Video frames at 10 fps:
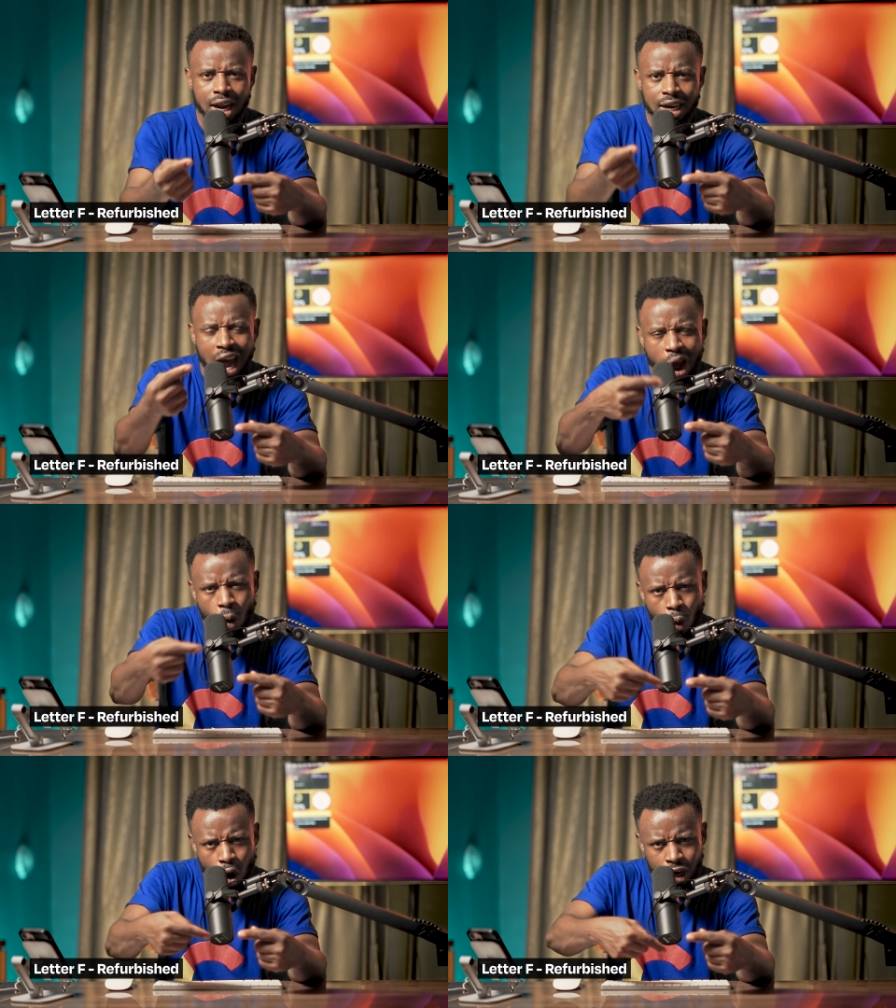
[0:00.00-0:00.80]
That
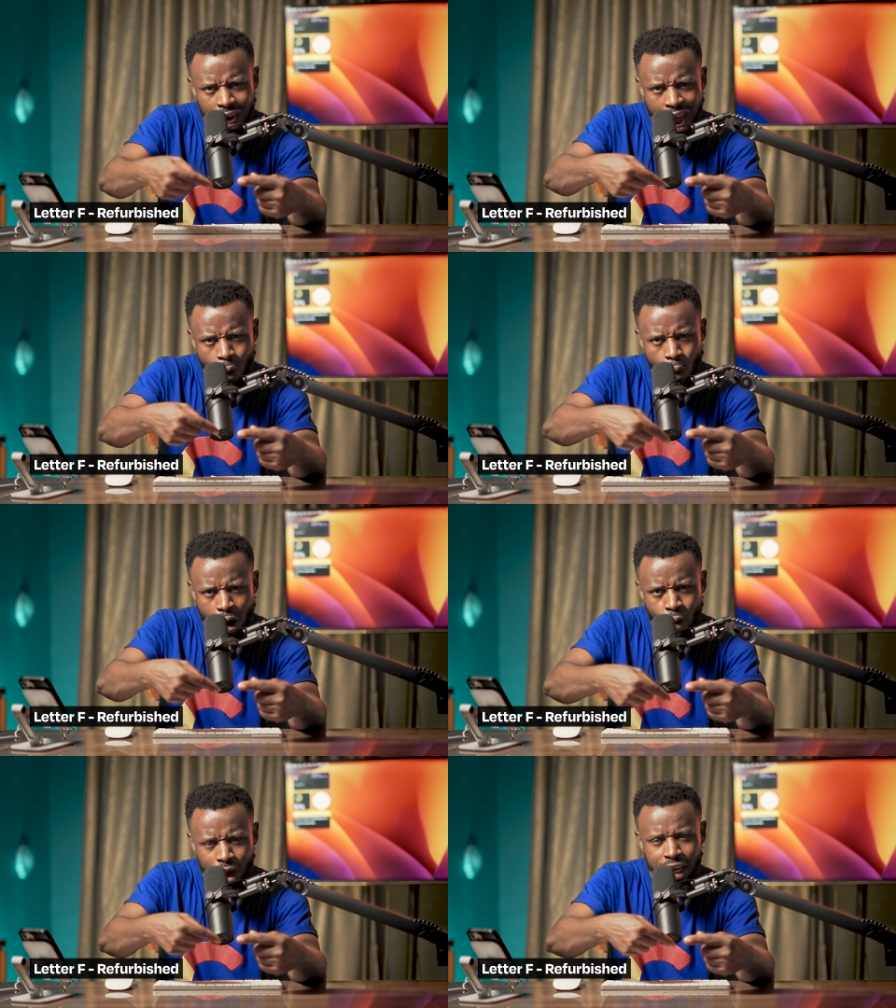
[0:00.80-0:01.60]
one
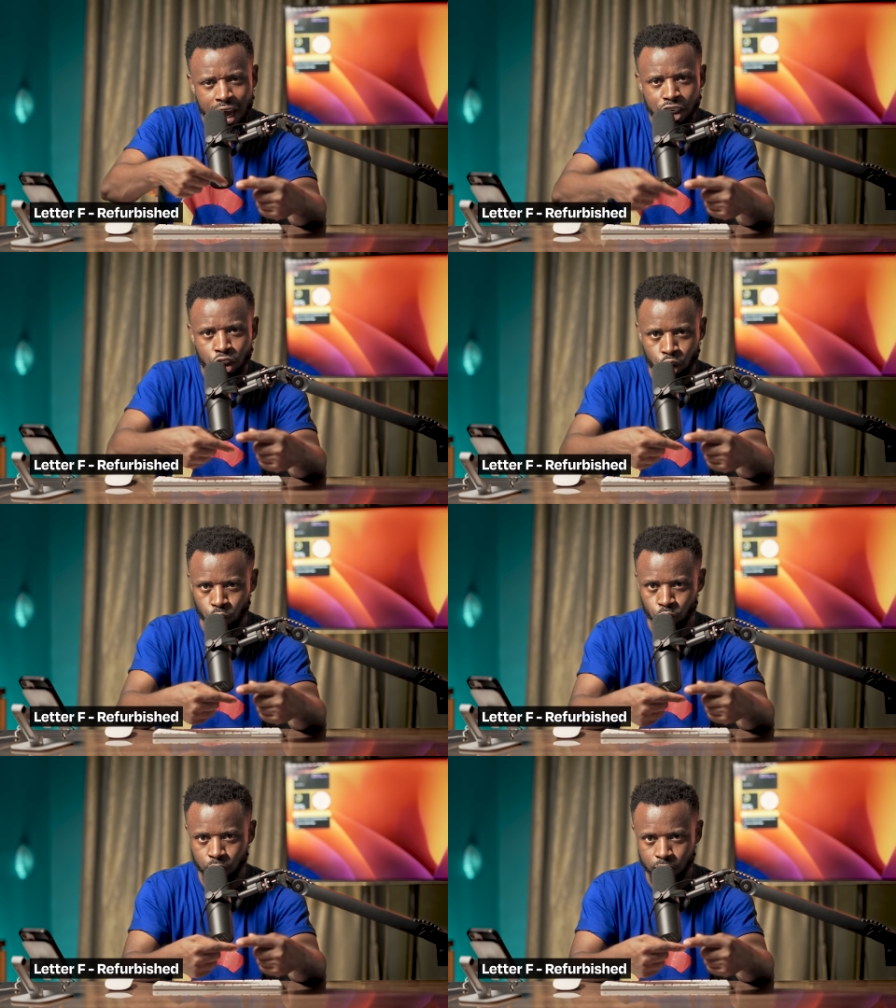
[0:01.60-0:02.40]
will get
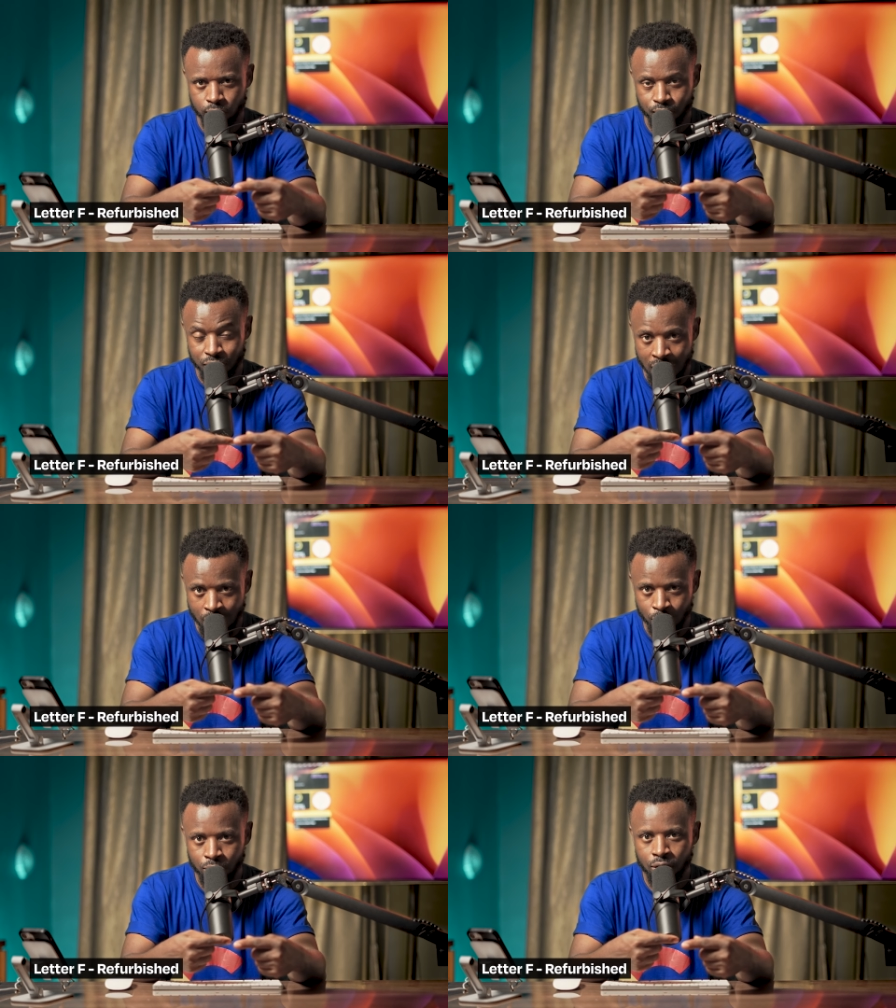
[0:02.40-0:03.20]
issue.
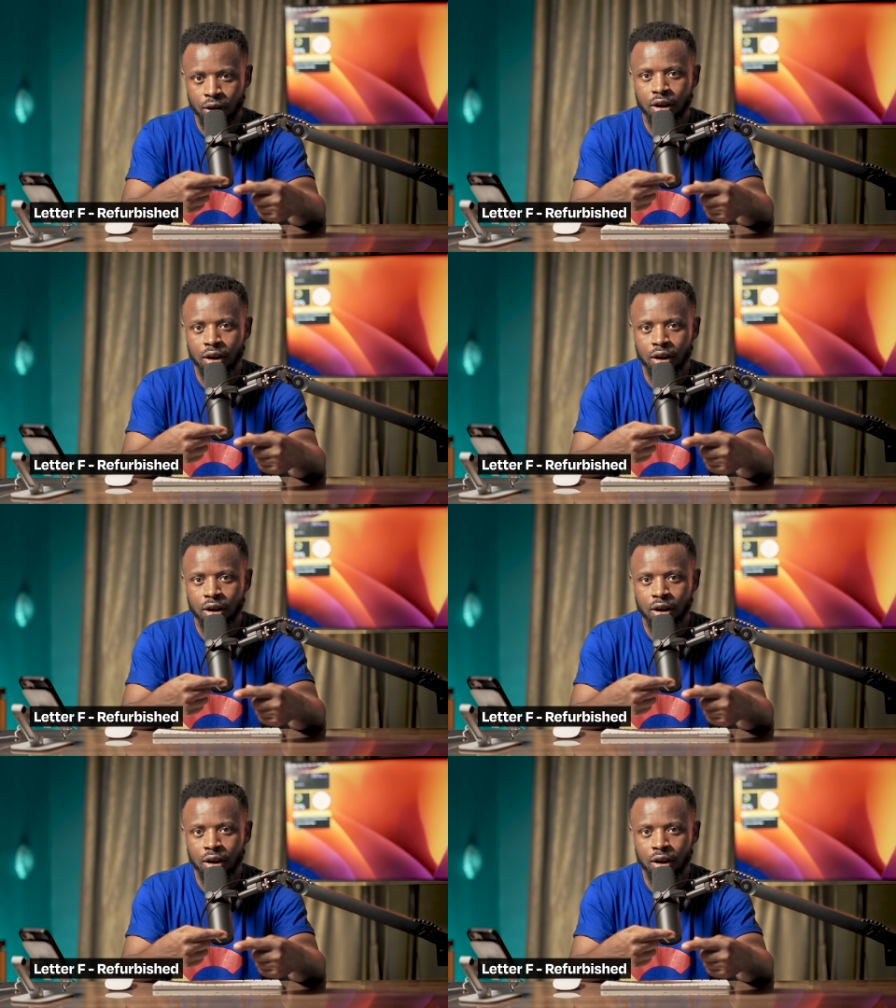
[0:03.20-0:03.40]
Now,